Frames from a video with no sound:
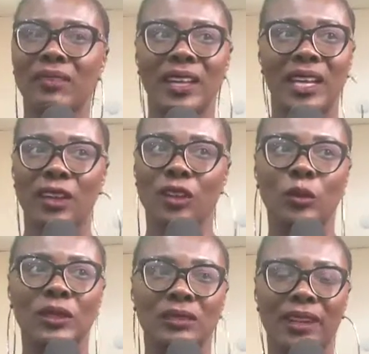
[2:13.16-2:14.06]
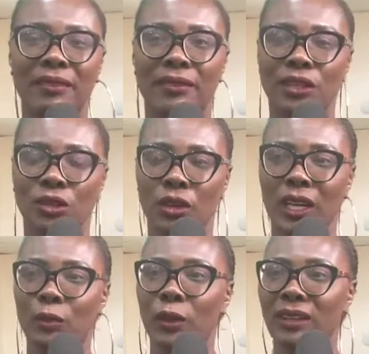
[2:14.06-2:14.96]
Ede, Program
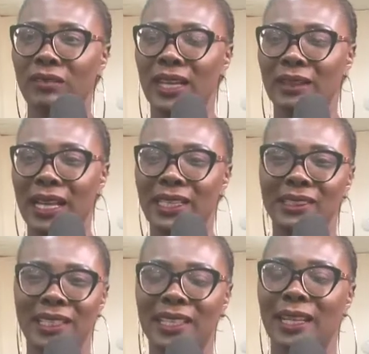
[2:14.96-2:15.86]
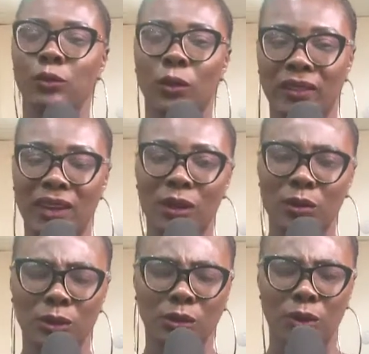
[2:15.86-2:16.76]
Manager, Enrich Bread Foundation,
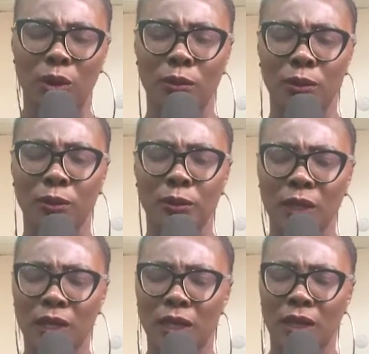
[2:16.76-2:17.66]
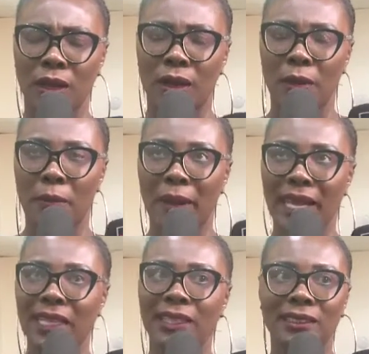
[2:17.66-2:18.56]
calls on Nigerian
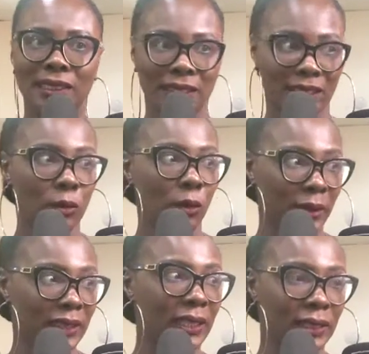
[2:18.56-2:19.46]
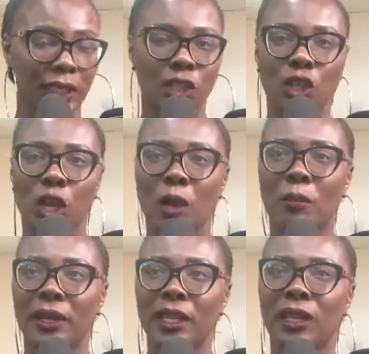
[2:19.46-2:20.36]
government to work closely
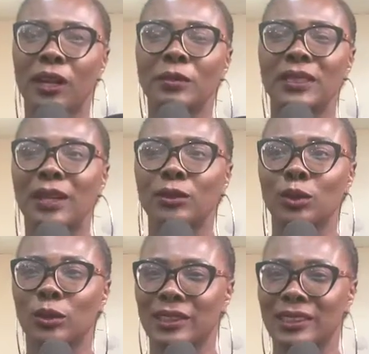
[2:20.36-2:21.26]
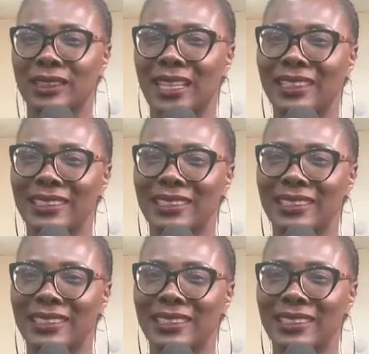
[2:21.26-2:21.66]
with community members,